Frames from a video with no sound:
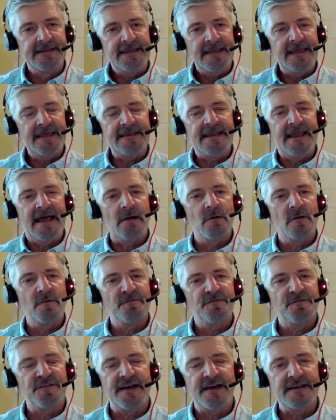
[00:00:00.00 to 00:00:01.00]
And now
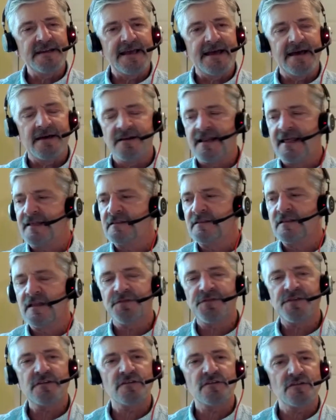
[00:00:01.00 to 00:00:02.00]
I'm finding out it had
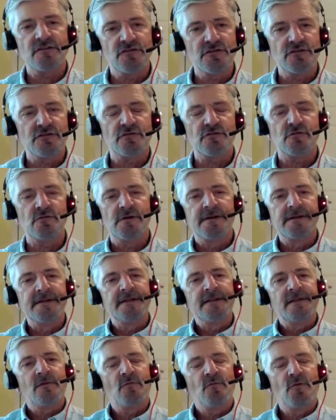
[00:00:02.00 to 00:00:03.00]
nothing to do
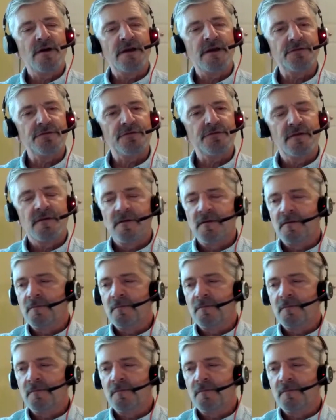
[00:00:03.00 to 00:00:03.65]
with